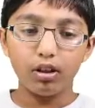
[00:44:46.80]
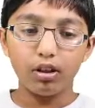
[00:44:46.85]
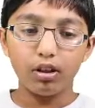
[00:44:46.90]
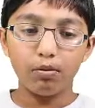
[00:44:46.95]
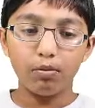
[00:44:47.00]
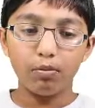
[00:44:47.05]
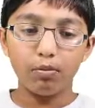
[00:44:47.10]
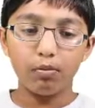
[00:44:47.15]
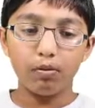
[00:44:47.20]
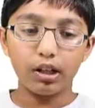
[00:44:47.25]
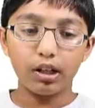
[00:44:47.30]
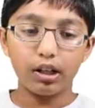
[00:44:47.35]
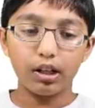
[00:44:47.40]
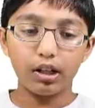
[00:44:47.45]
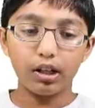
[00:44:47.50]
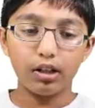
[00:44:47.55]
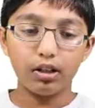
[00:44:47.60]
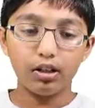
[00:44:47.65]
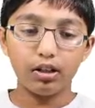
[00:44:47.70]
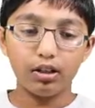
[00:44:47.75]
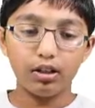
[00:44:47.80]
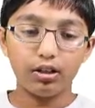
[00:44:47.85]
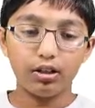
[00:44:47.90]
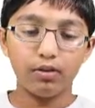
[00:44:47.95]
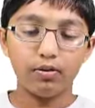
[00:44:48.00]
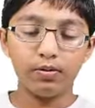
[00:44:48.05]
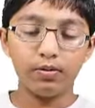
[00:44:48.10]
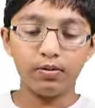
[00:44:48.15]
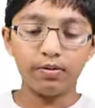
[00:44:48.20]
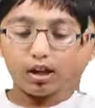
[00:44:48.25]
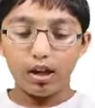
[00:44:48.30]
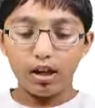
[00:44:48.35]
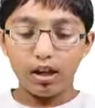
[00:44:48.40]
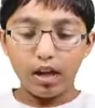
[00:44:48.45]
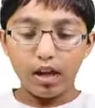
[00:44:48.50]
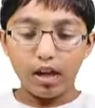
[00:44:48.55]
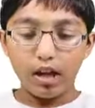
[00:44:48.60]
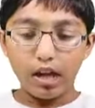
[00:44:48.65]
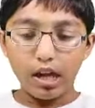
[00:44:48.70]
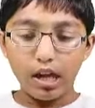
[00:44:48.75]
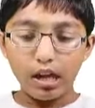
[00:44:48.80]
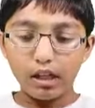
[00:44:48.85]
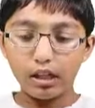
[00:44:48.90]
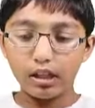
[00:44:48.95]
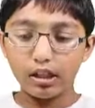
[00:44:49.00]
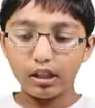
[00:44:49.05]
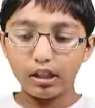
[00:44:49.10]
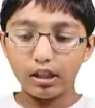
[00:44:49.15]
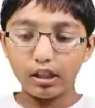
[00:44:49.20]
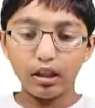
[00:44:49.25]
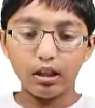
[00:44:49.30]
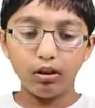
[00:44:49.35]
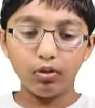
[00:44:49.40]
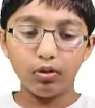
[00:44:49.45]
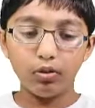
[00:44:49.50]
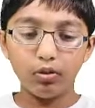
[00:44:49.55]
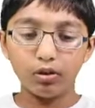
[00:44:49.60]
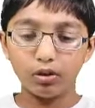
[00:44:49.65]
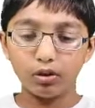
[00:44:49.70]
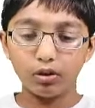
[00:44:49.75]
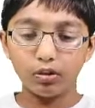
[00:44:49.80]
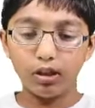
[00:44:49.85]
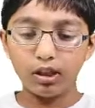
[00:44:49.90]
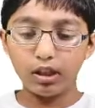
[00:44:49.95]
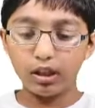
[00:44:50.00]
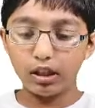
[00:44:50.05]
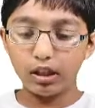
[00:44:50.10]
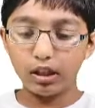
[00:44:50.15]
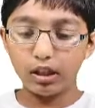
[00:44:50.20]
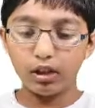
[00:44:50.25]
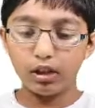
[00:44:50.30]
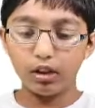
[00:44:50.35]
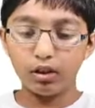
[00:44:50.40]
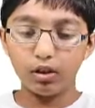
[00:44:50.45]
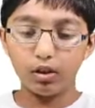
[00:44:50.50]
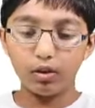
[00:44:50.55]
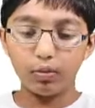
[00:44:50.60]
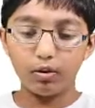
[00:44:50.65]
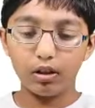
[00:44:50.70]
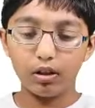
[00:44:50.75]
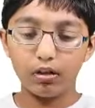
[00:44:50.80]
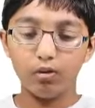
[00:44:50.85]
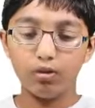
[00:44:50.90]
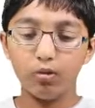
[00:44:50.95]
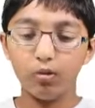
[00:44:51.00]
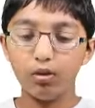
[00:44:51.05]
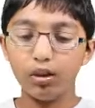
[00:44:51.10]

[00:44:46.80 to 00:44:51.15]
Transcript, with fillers: open brackets, x equals 20, comma,